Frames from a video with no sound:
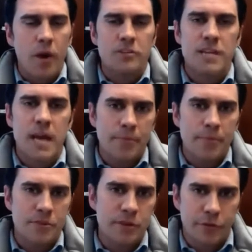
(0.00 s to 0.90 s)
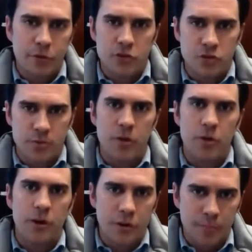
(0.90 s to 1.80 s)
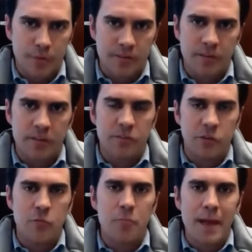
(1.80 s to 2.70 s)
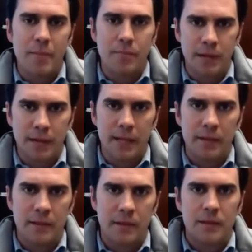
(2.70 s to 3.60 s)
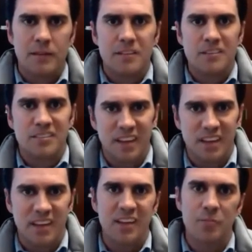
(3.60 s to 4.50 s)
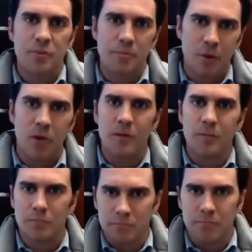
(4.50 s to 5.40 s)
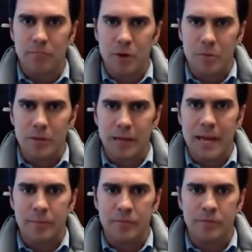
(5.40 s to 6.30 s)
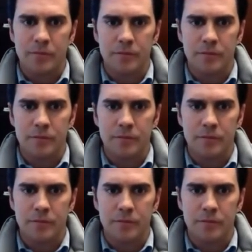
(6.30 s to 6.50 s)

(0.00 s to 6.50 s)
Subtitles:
Where's the opportunity for a distributor in your business to make money selling, promoting mobile apps?